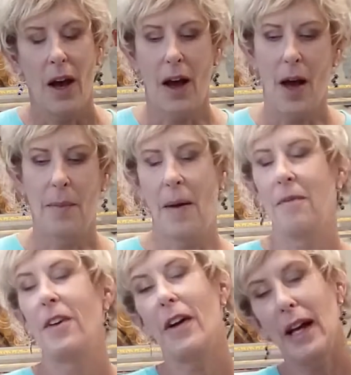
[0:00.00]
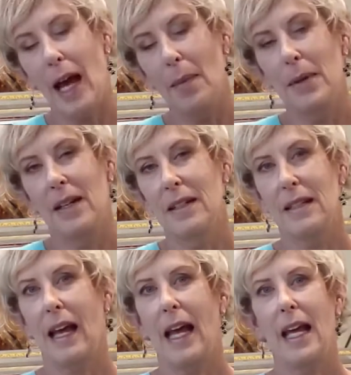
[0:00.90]
I'm very happy to
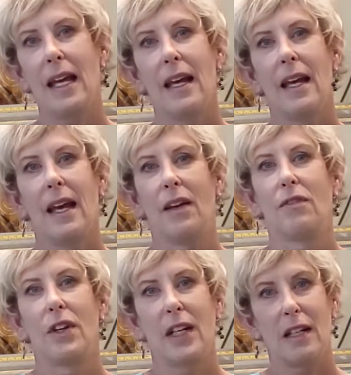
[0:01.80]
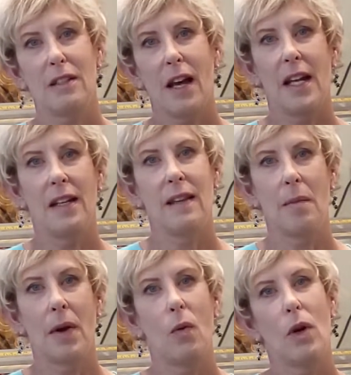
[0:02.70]
say, I'm very excited
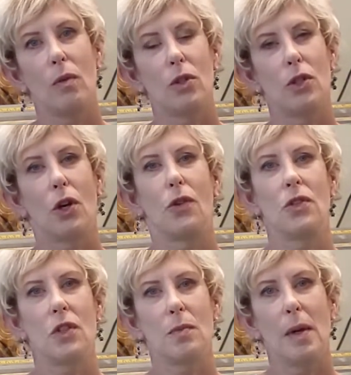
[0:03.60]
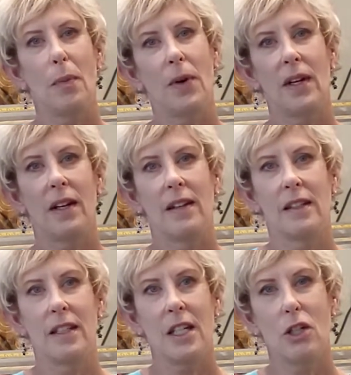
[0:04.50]
that my work was chosen to be printed on
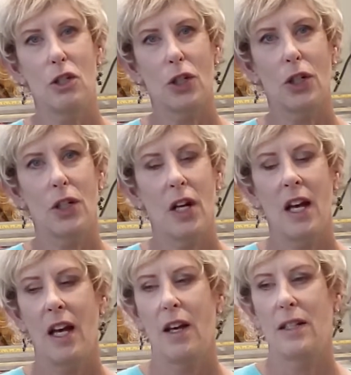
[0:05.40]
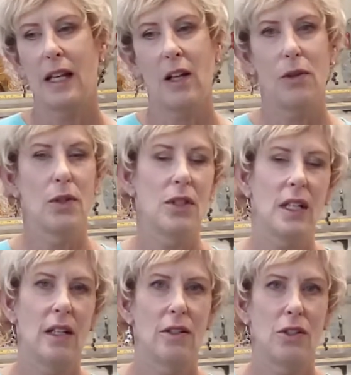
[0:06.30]
the t-shirt. St.
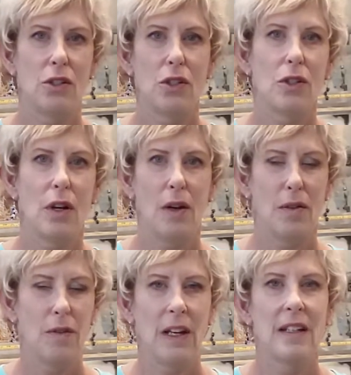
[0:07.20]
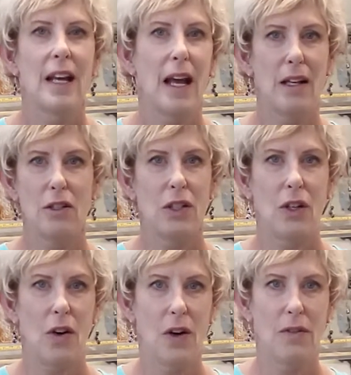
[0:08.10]
Louis is just a
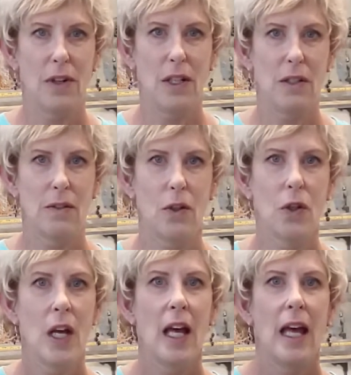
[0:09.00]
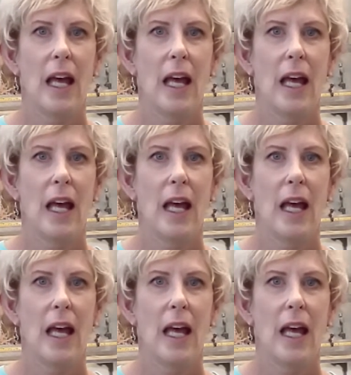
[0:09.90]
fantastic art festival,